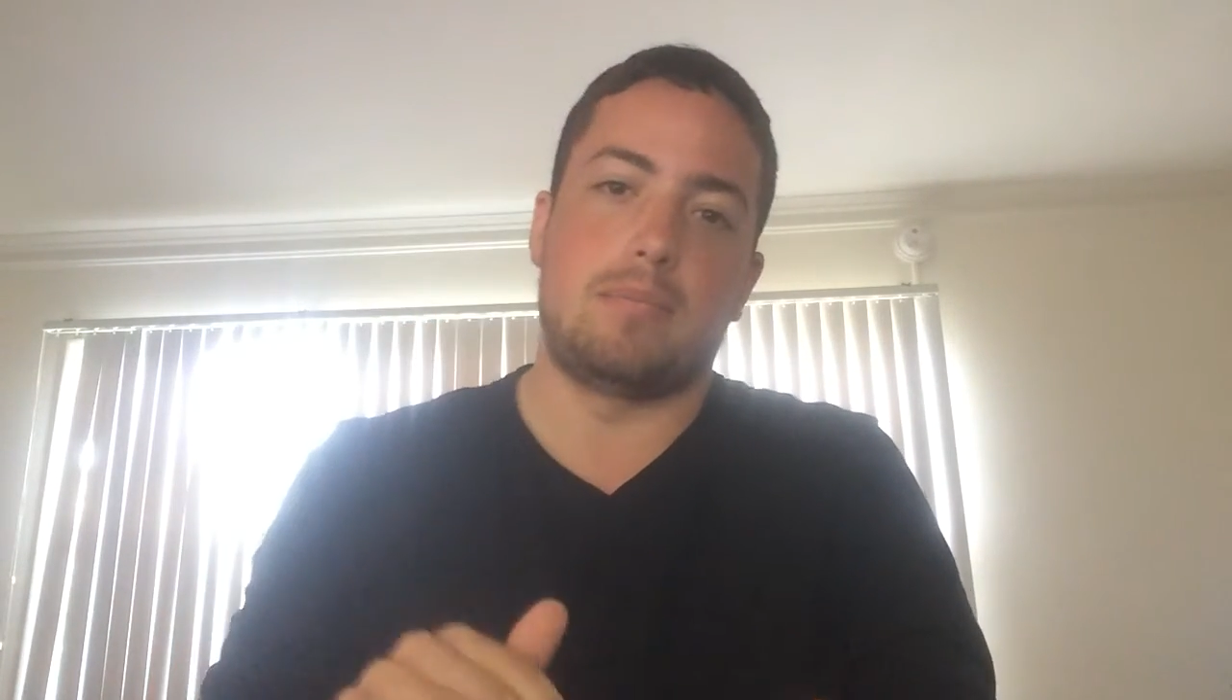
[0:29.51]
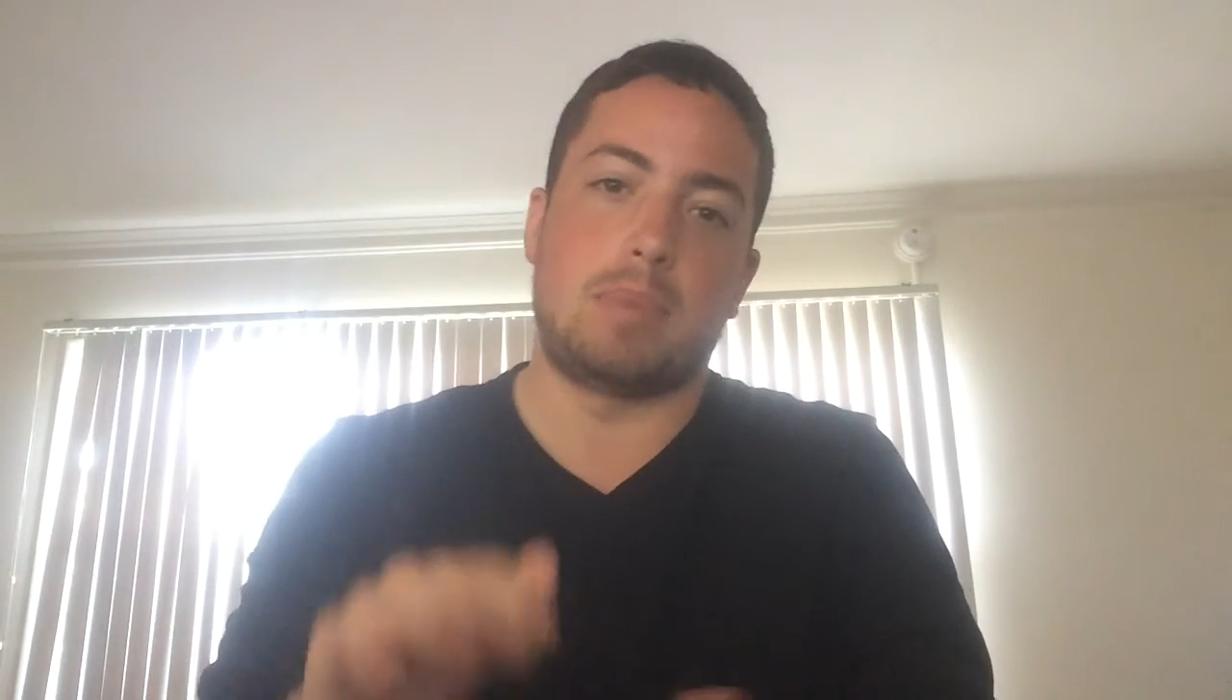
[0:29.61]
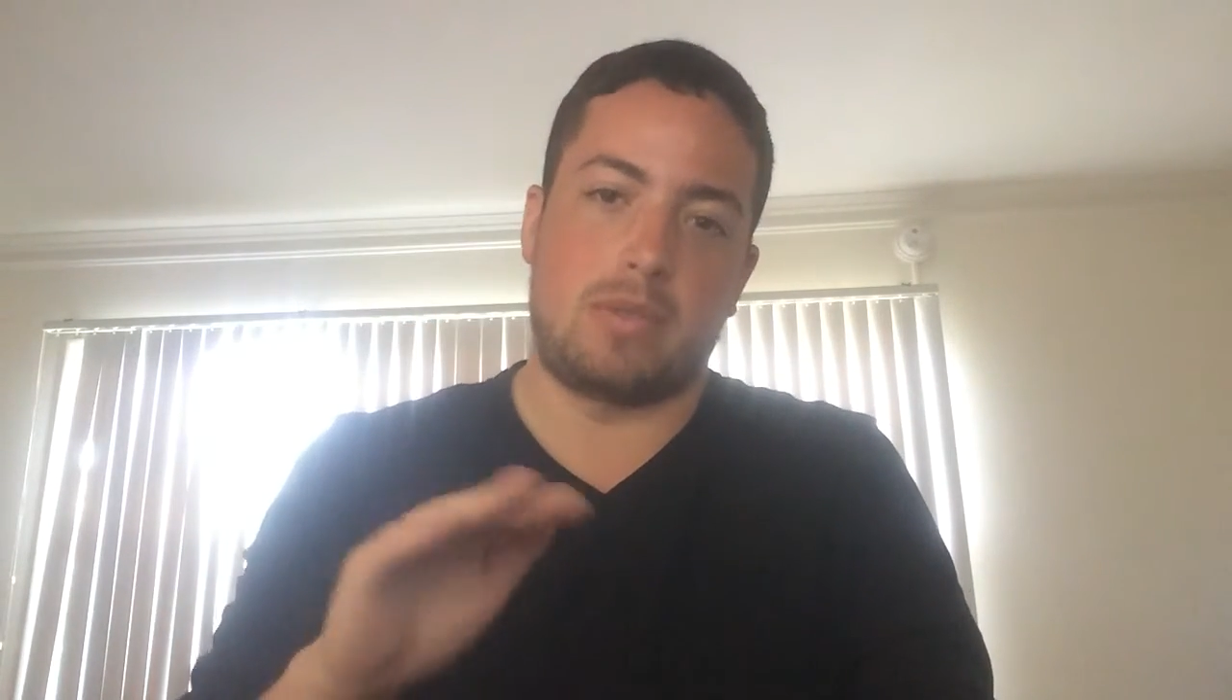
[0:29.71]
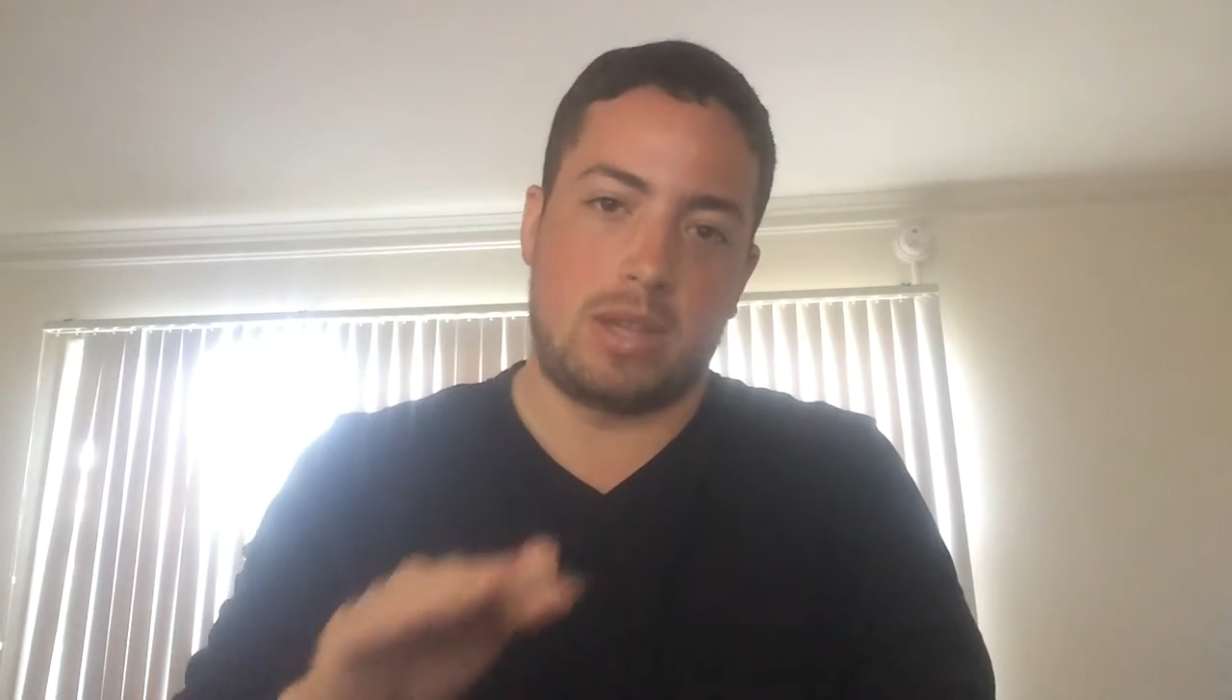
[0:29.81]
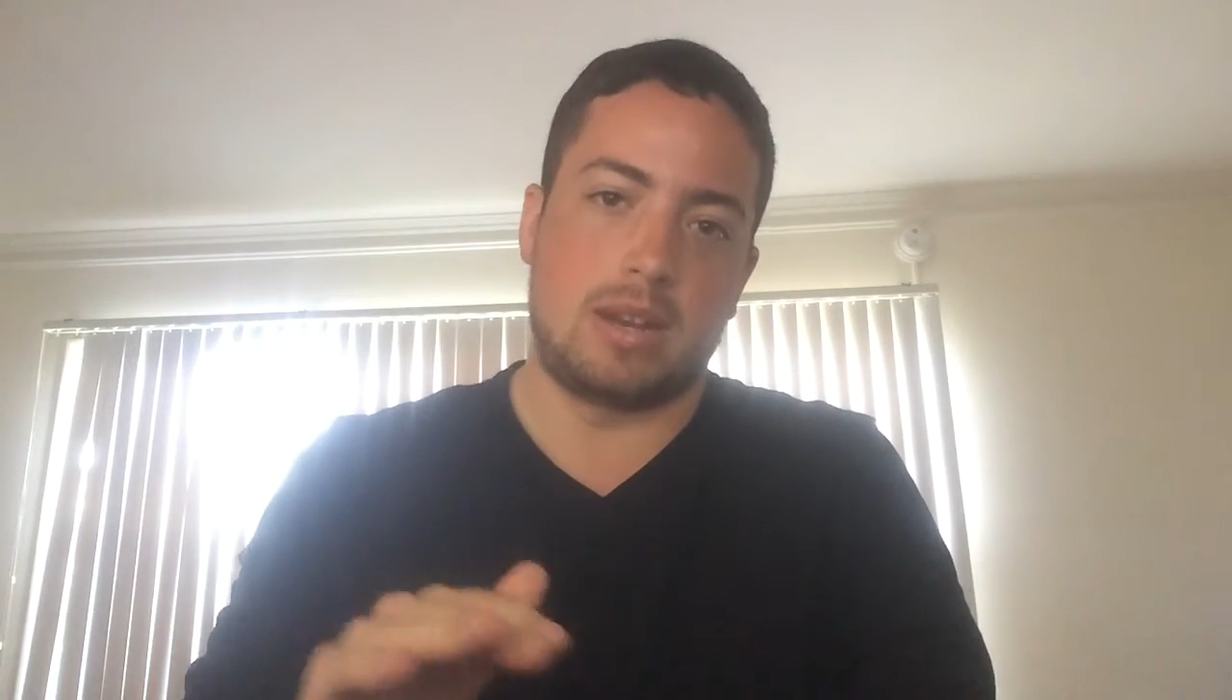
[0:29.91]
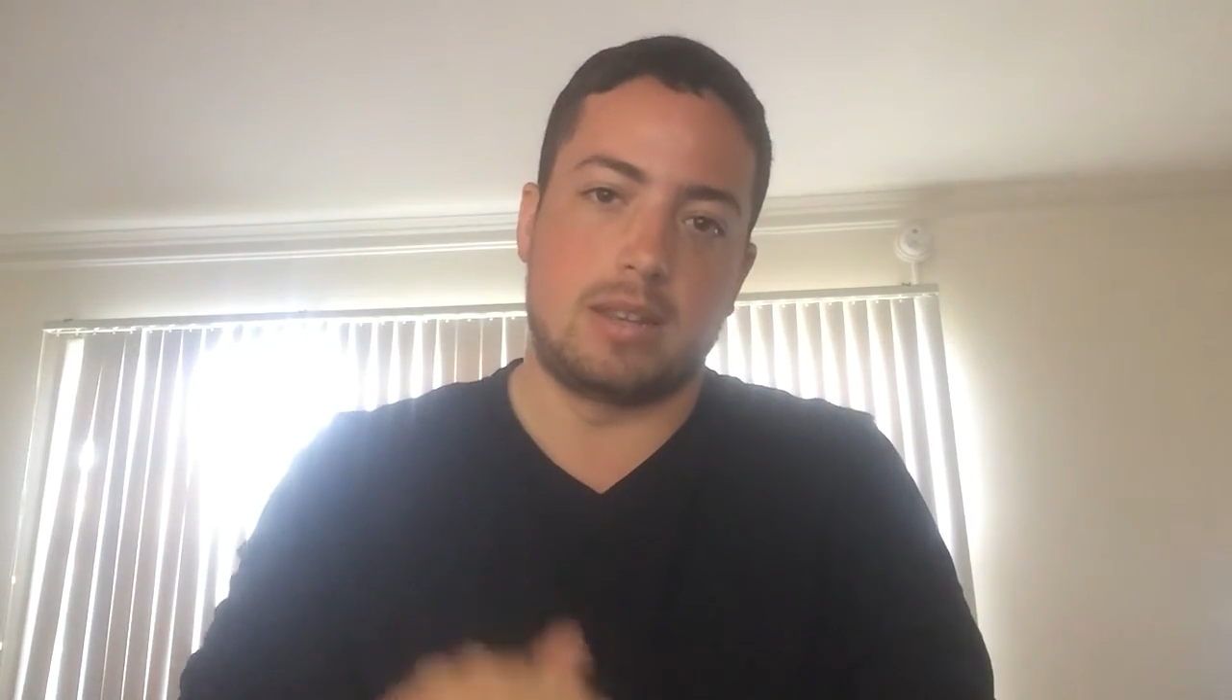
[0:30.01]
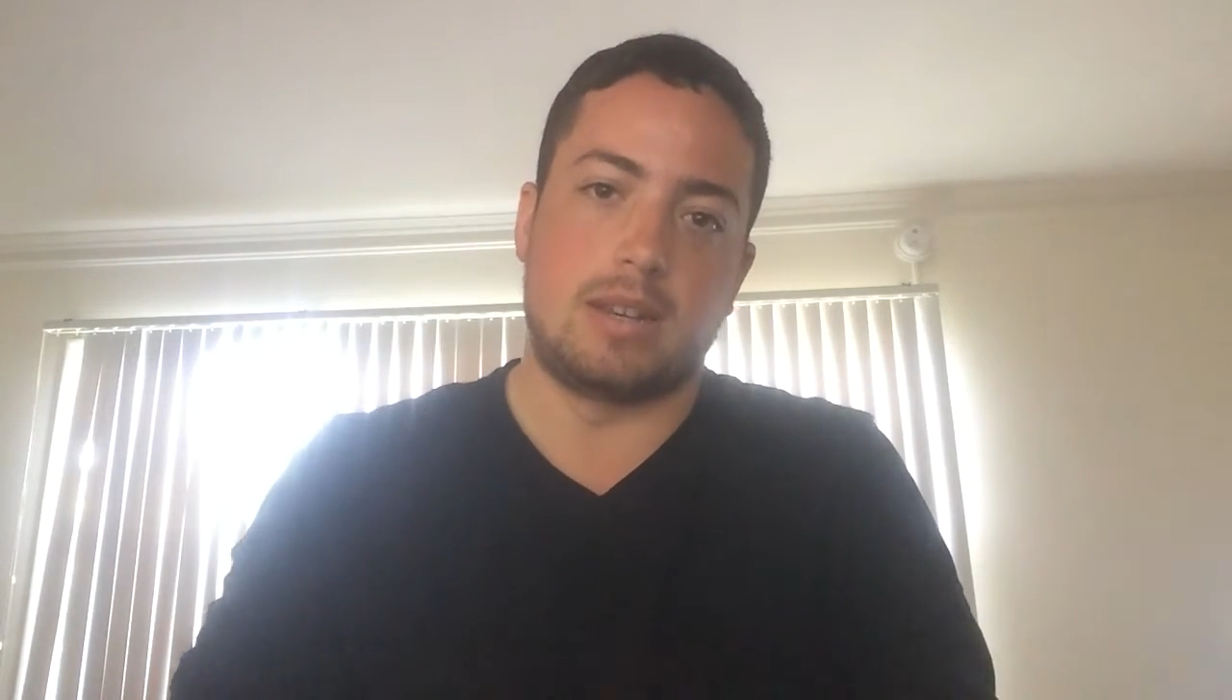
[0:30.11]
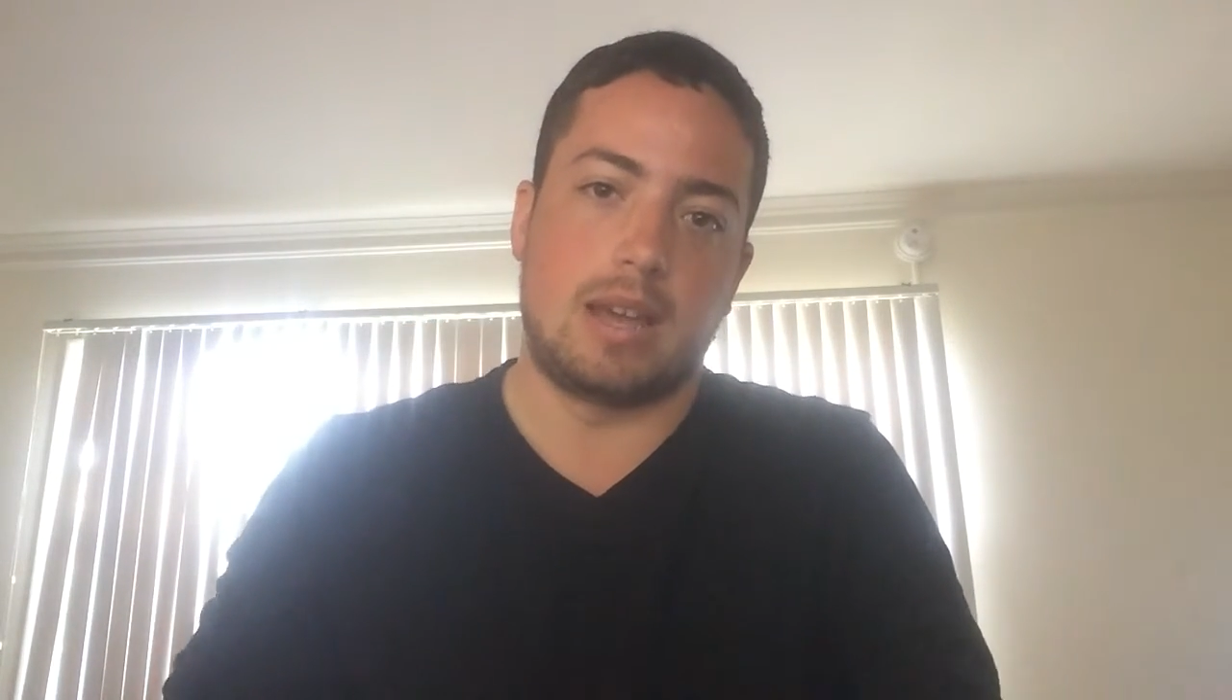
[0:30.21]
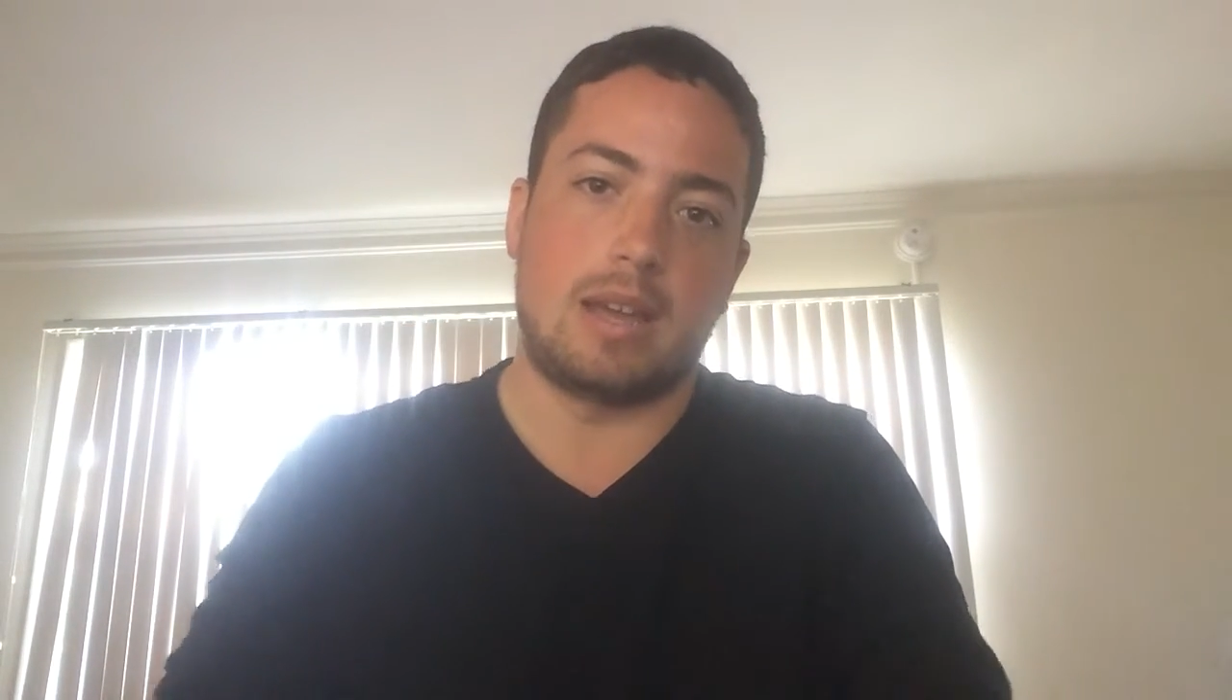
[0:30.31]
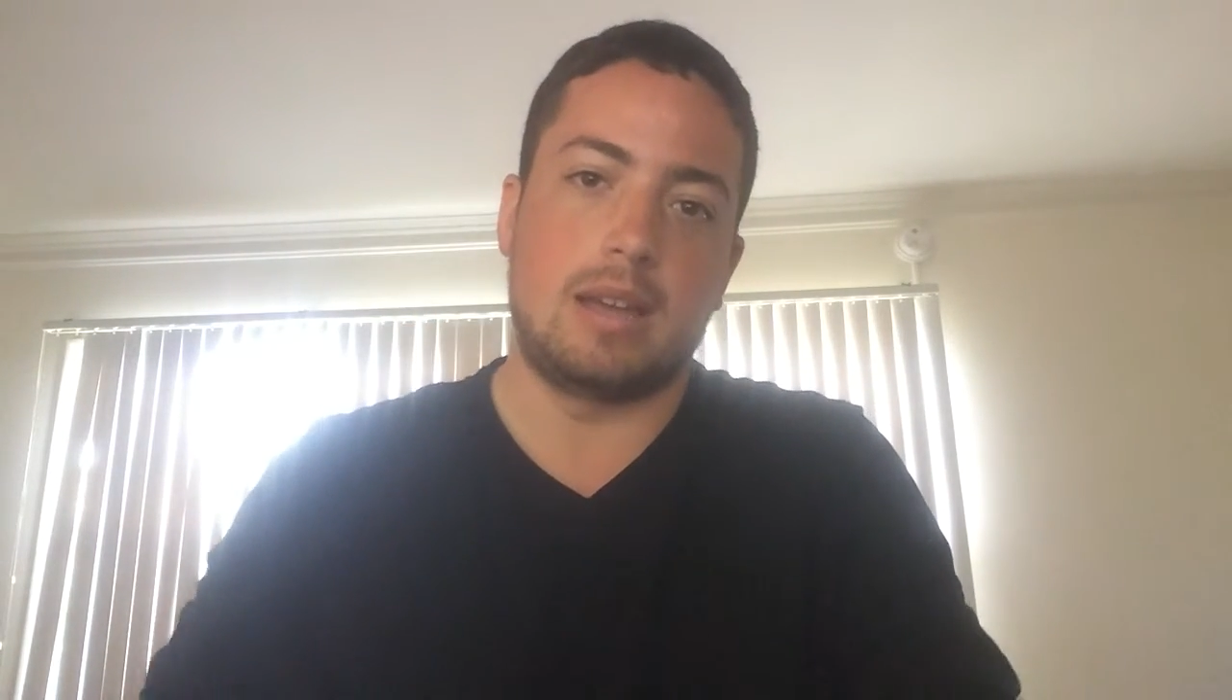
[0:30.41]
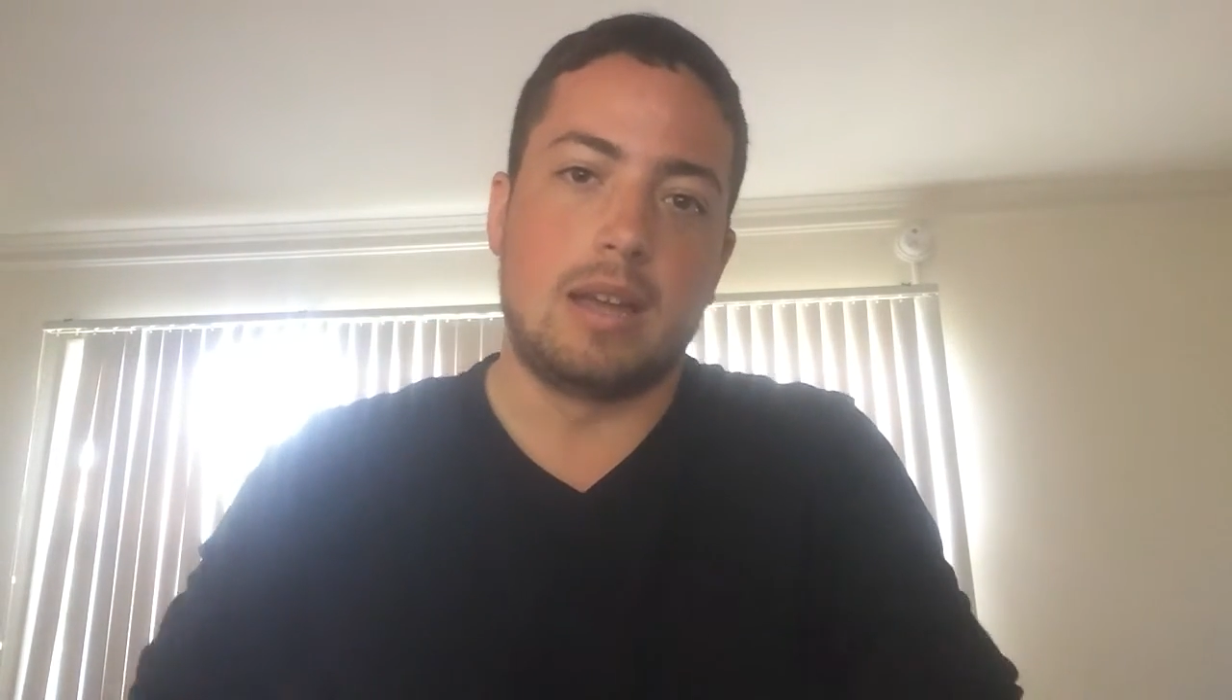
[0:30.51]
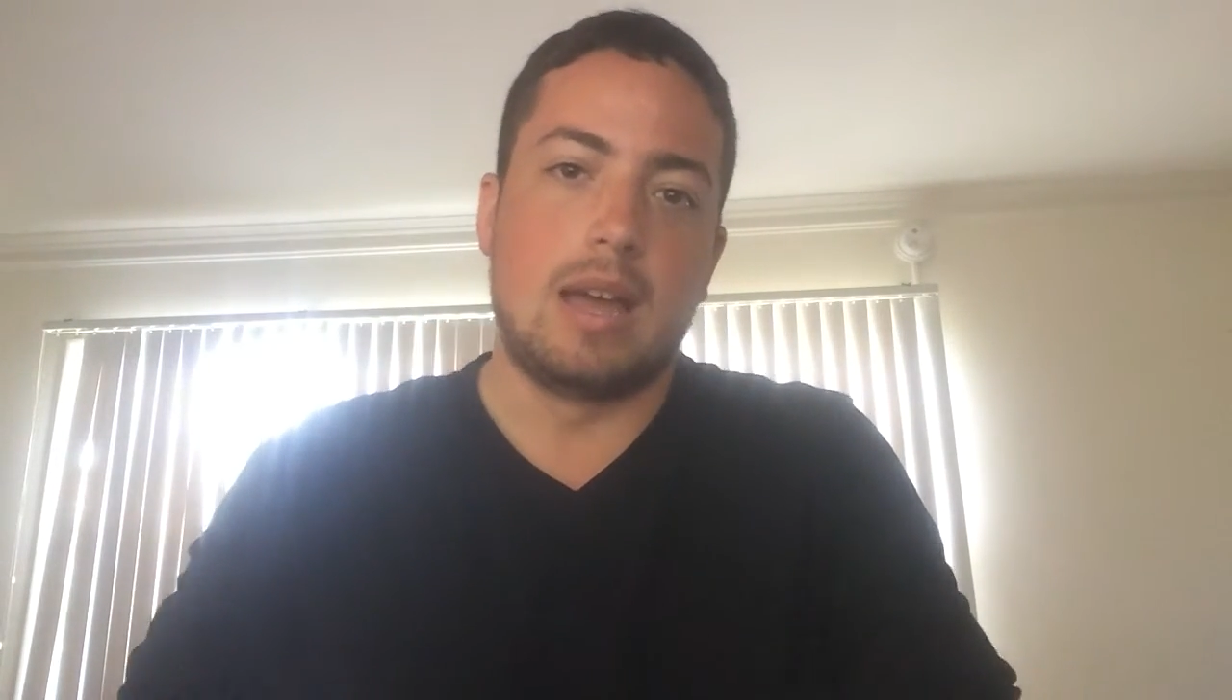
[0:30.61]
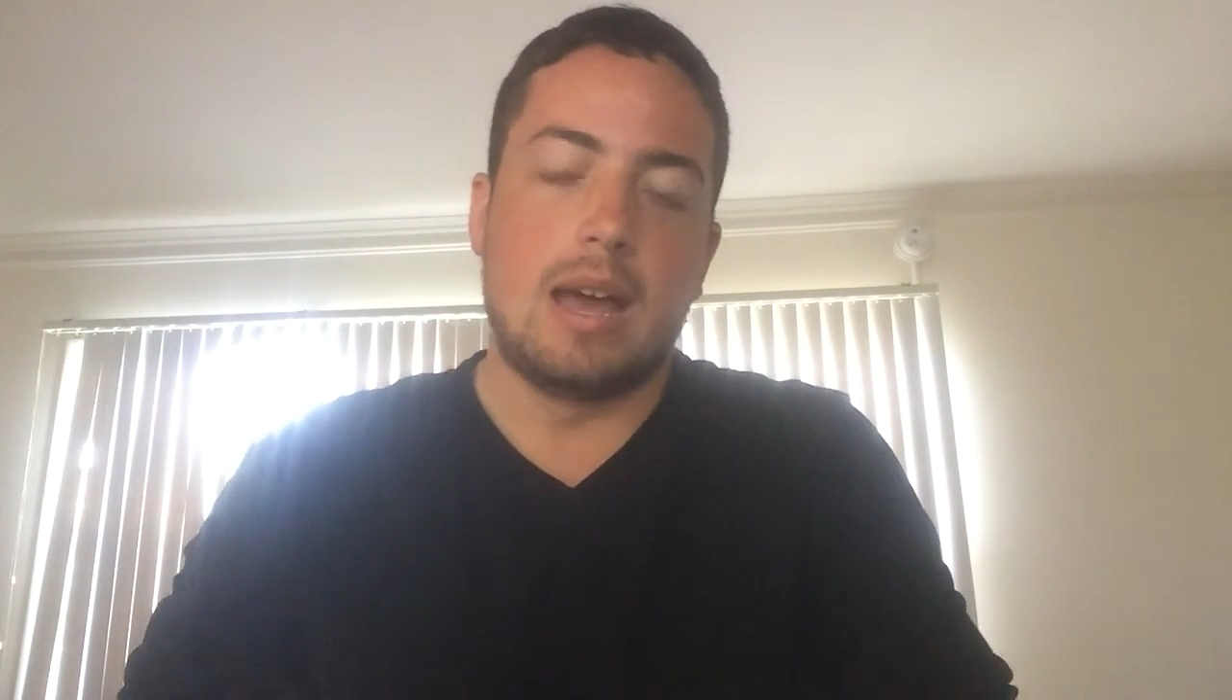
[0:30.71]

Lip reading: by the end of the day,